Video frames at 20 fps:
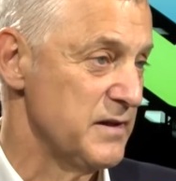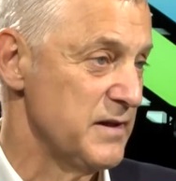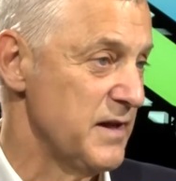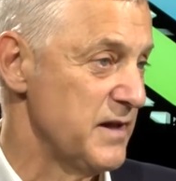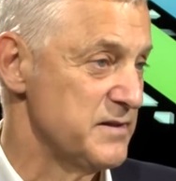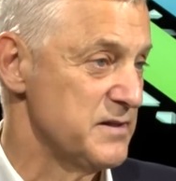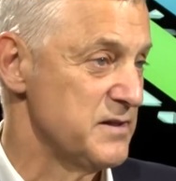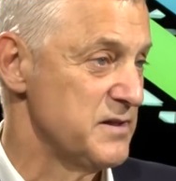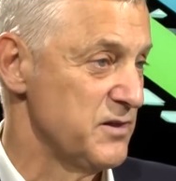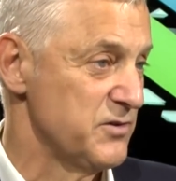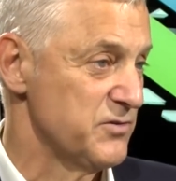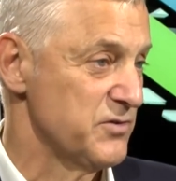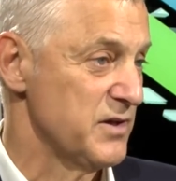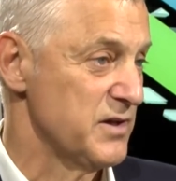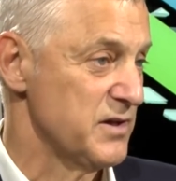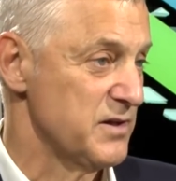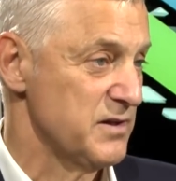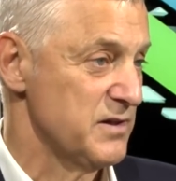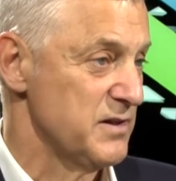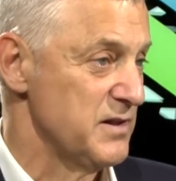entities
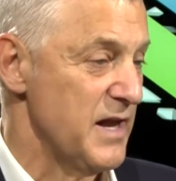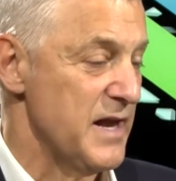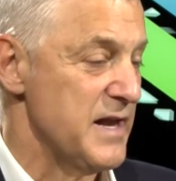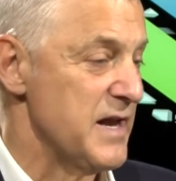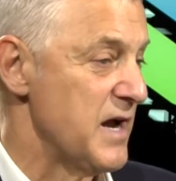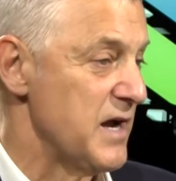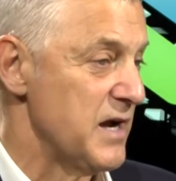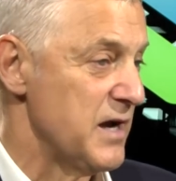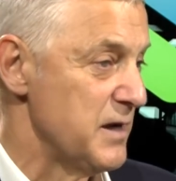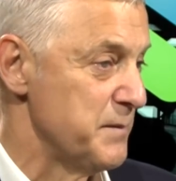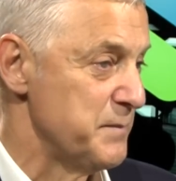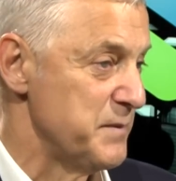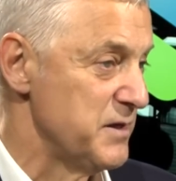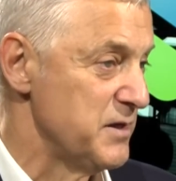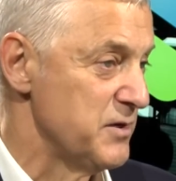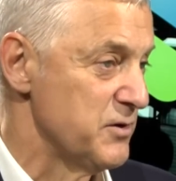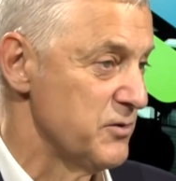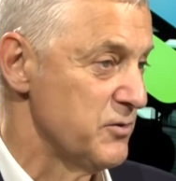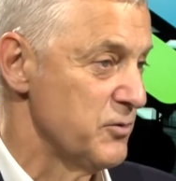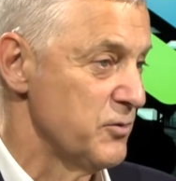like the
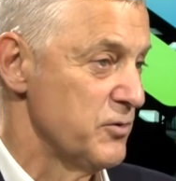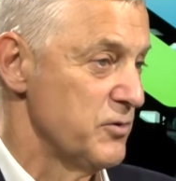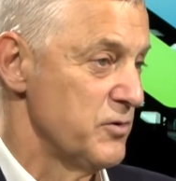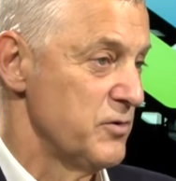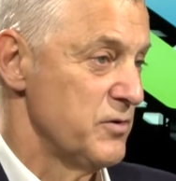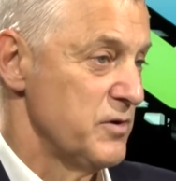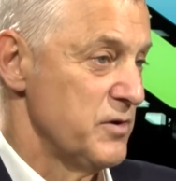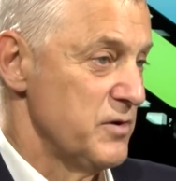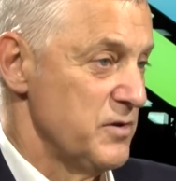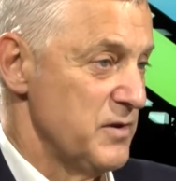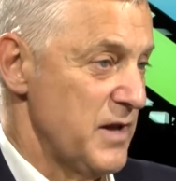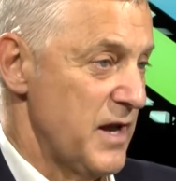AIIB or